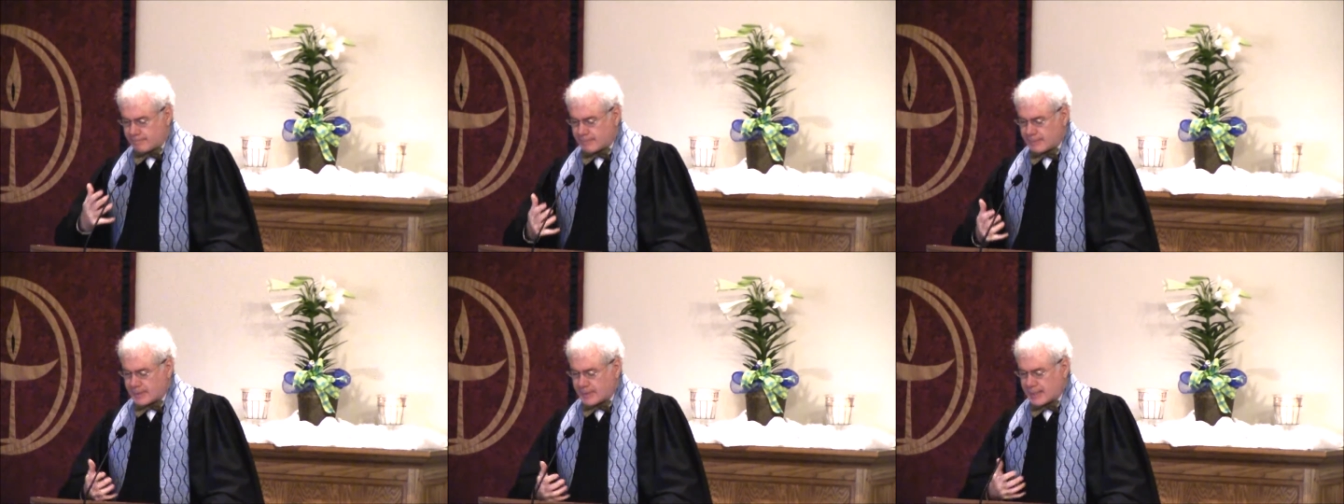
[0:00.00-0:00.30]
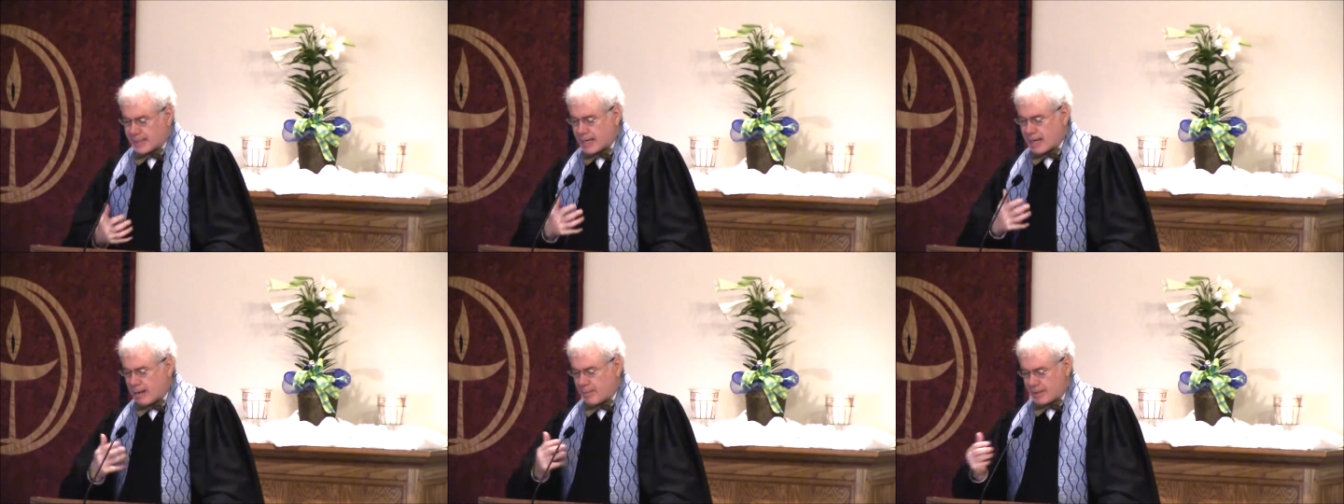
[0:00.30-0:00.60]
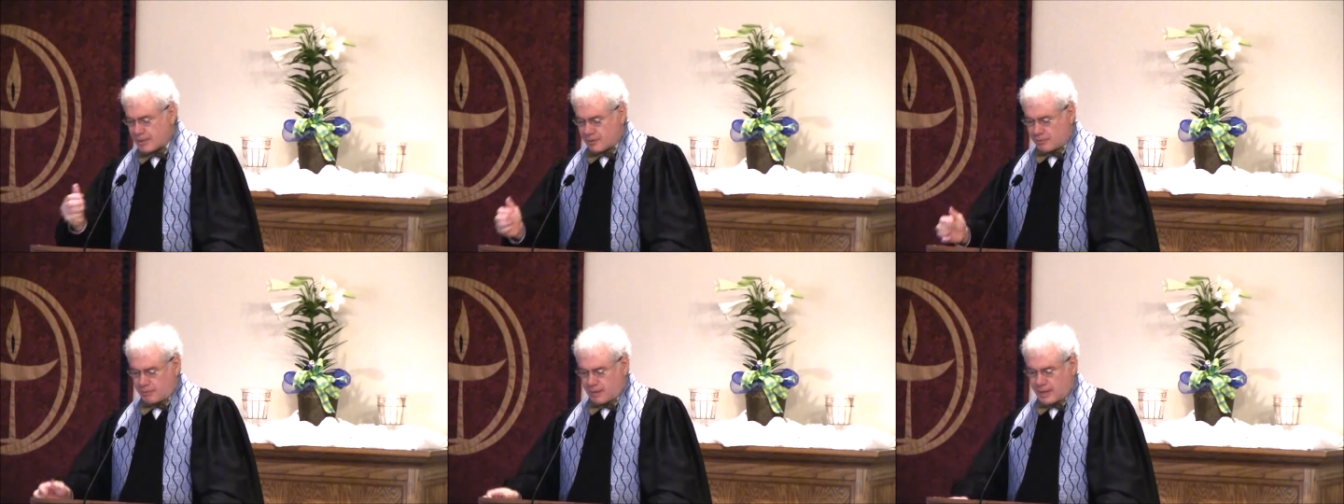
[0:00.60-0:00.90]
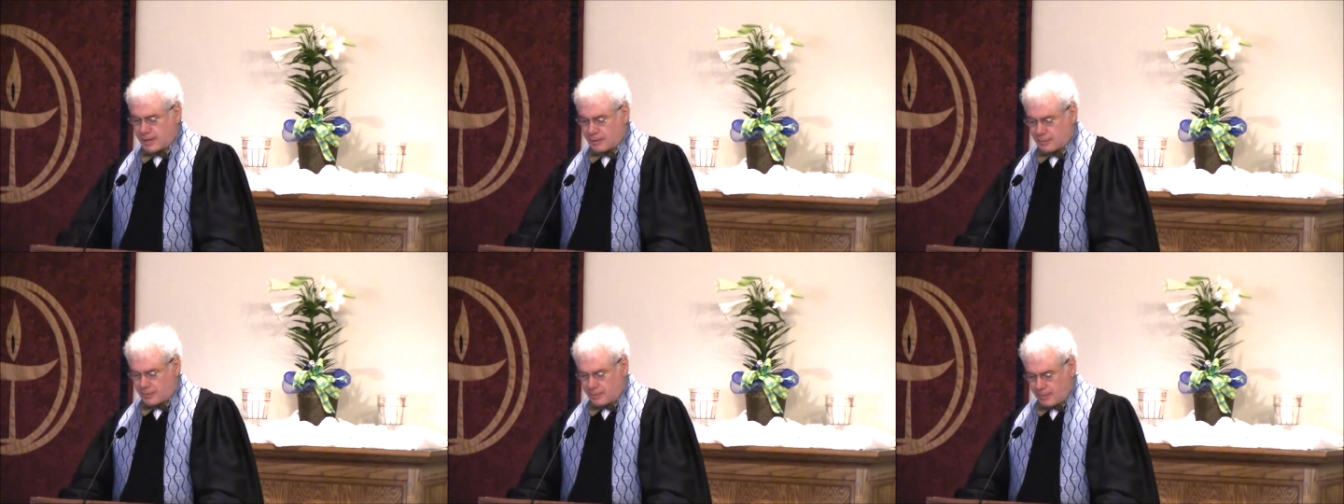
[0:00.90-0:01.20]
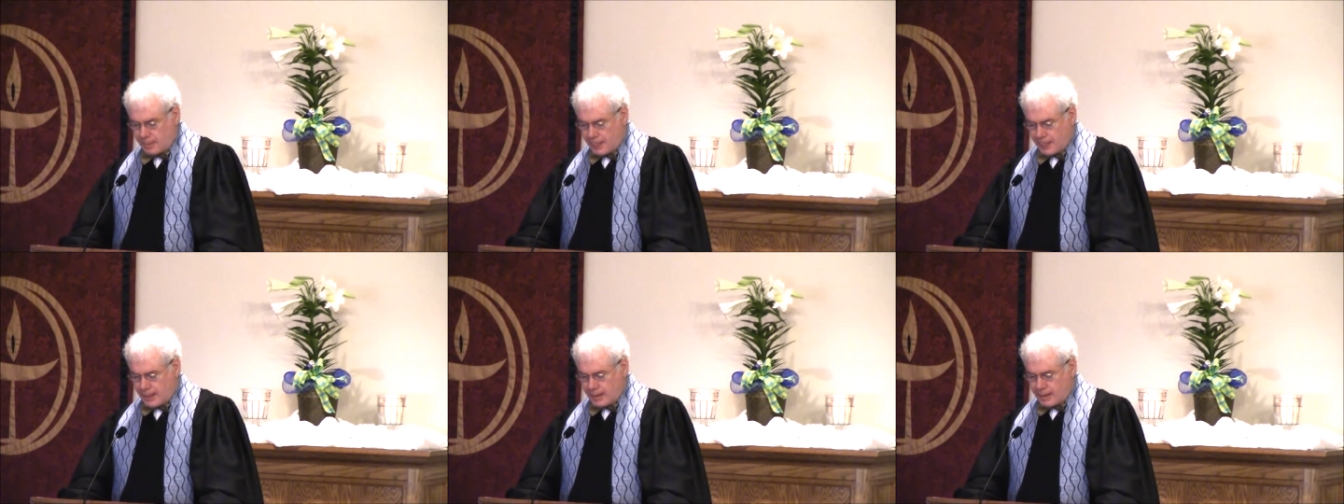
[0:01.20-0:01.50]
the common crowd
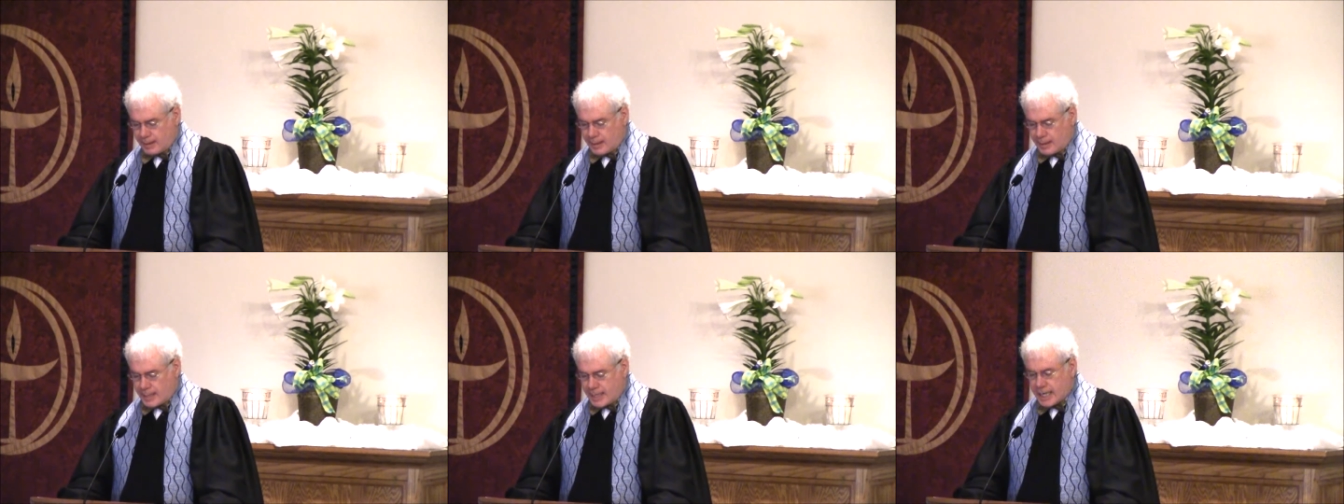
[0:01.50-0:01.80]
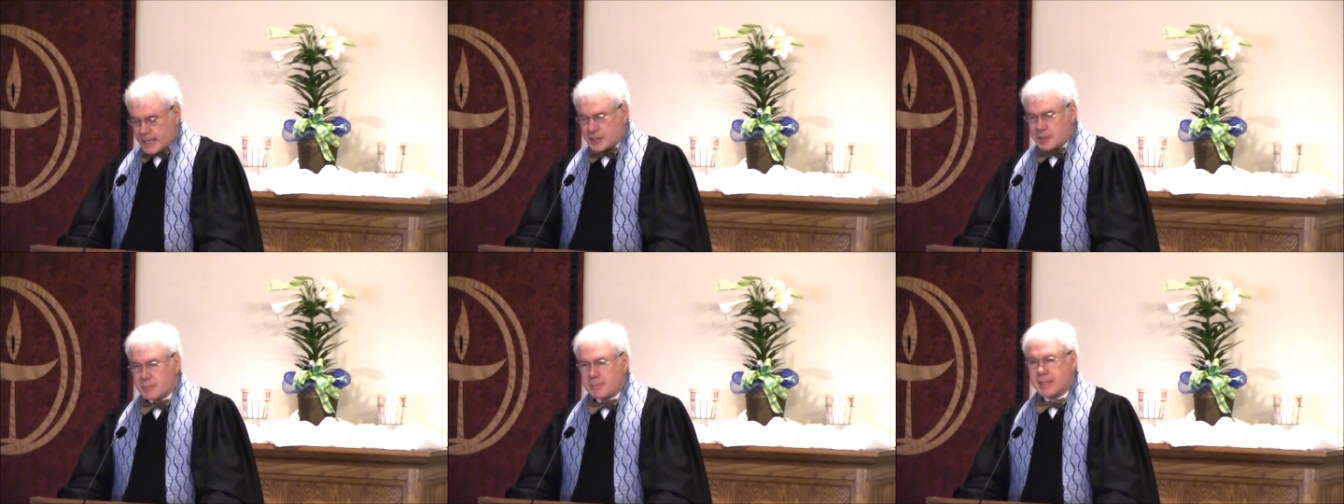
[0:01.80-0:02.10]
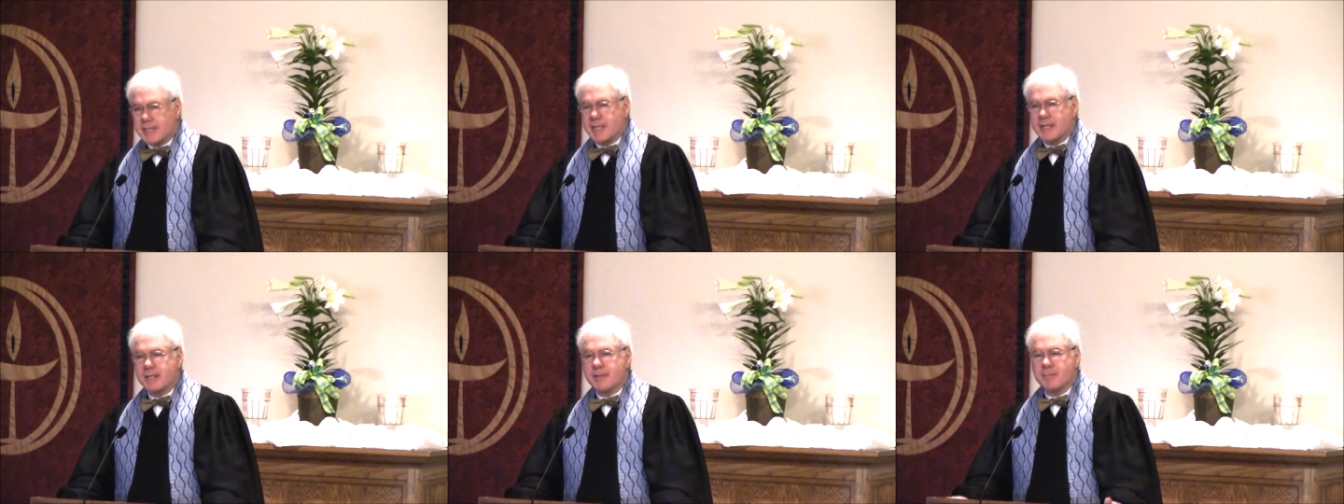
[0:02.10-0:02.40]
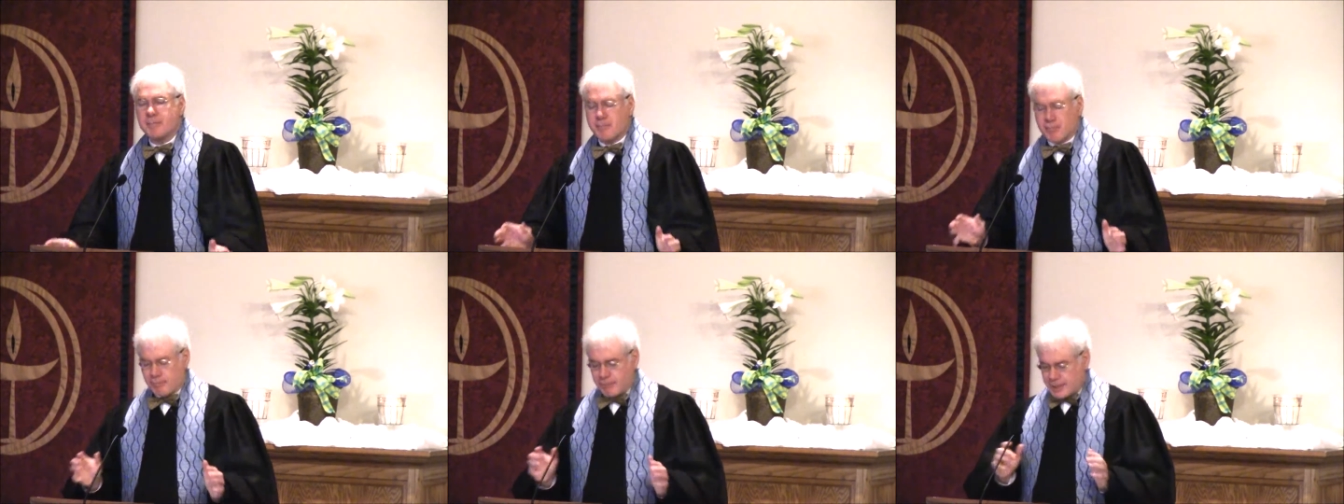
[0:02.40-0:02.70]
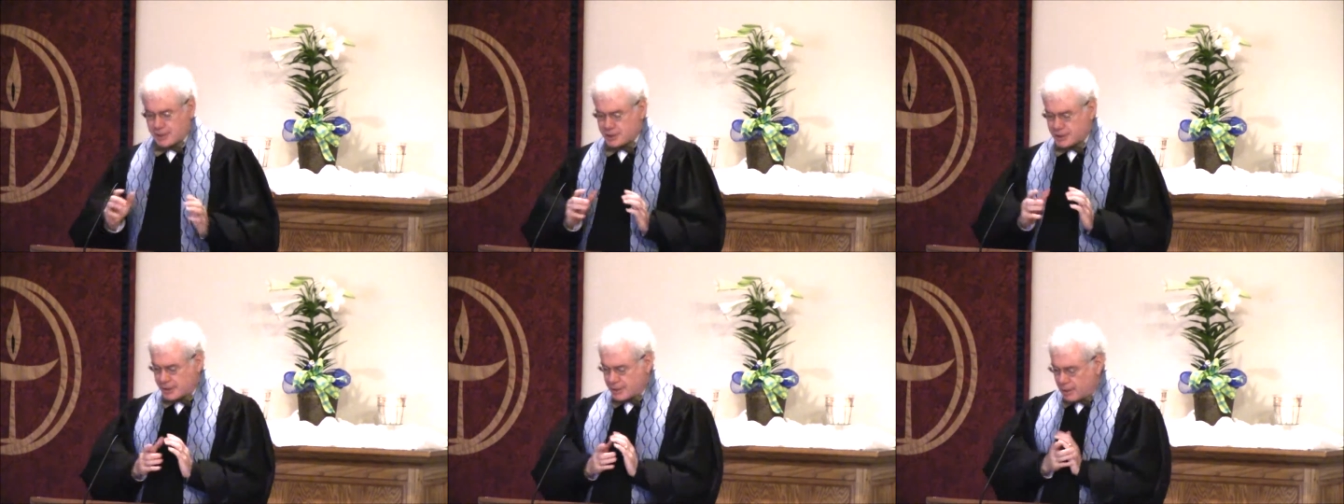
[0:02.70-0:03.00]
and to begin
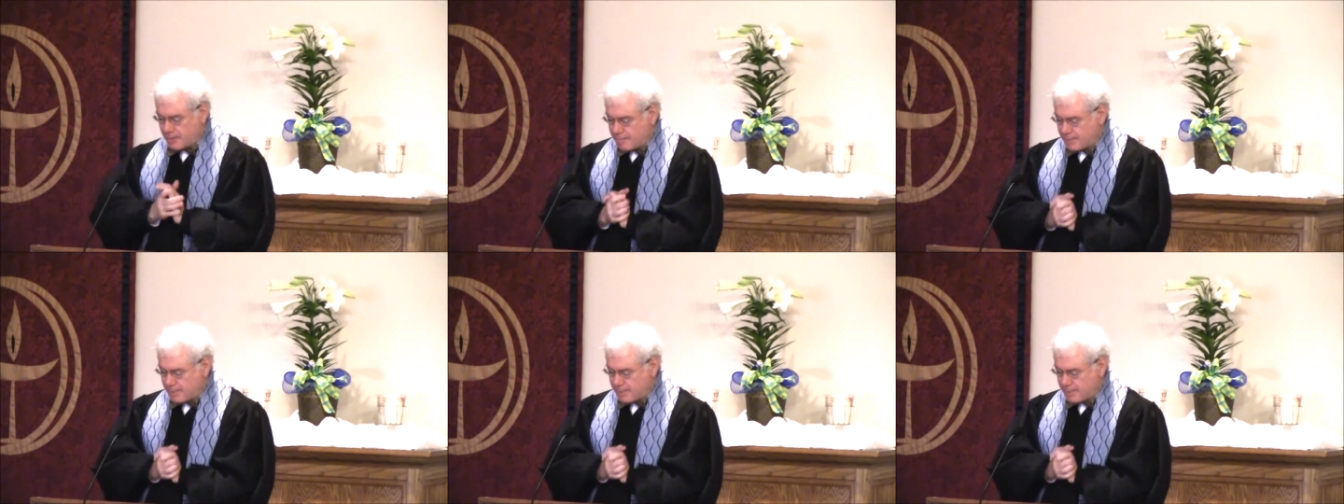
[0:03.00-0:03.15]
preaching a